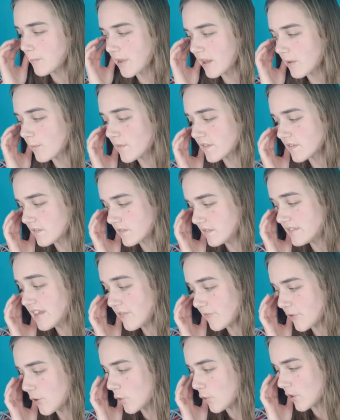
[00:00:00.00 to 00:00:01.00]
but it was
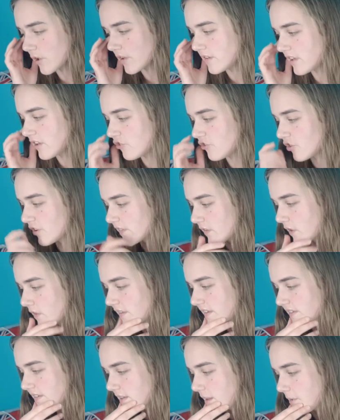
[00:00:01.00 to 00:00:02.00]
difficult conditions on
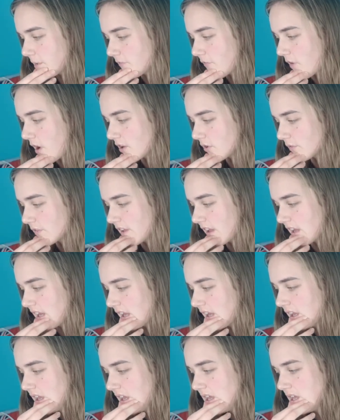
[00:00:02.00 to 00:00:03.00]
that semi-final day.